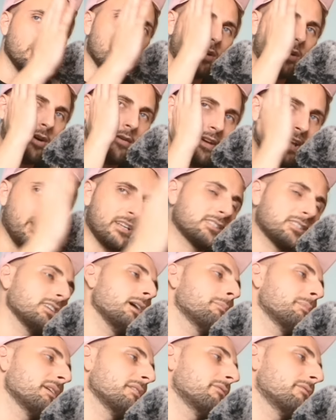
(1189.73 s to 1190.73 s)
of
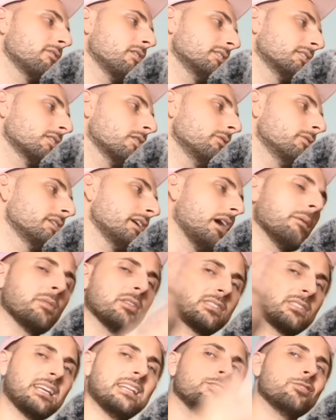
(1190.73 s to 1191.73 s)
XRP finally going. Now, I'm
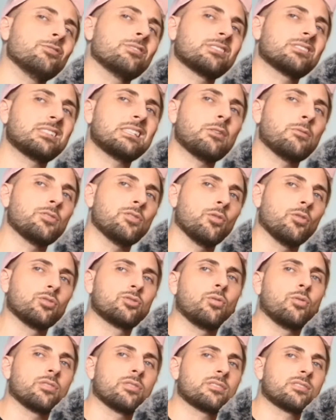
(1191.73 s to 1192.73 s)
not telling you to stick with your
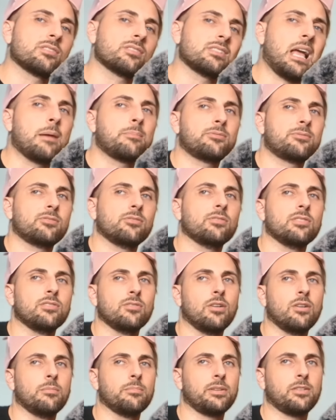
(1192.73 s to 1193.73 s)
tortoises. Absolutely
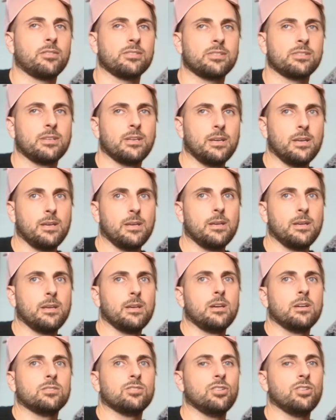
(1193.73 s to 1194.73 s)
not. Because
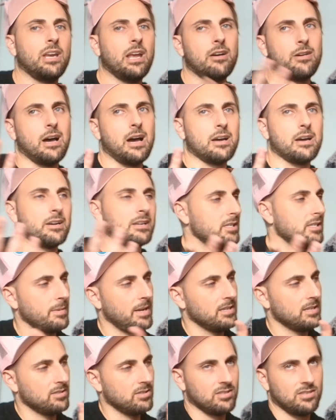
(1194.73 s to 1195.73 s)
do you know how hard it is to
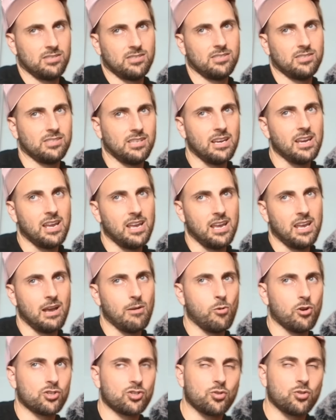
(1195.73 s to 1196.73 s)
manage to just sit here
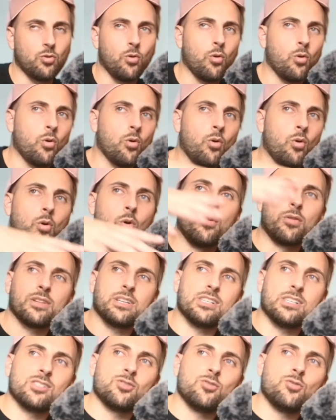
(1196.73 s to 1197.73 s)
and watch all
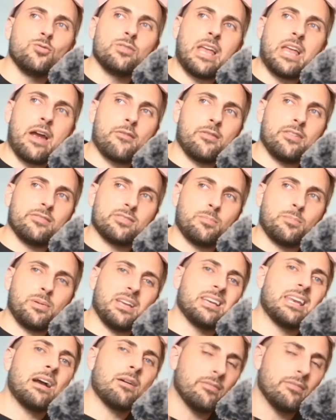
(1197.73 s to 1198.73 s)
these new narratives
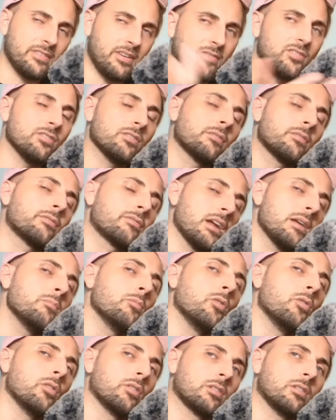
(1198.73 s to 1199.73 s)
appear? Now I've given you the
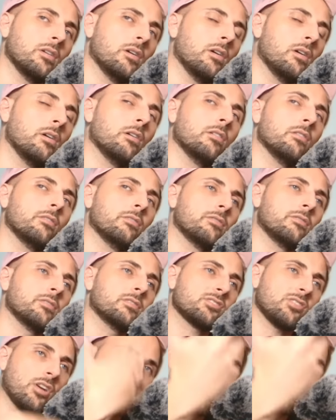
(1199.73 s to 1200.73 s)
framework of
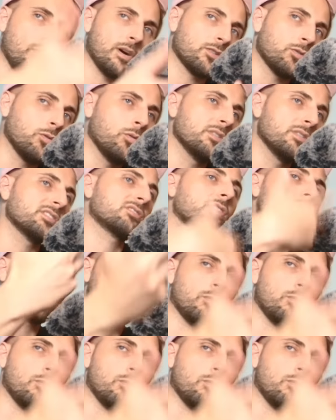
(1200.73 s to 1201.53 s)
Cycle 1 coins, Cycle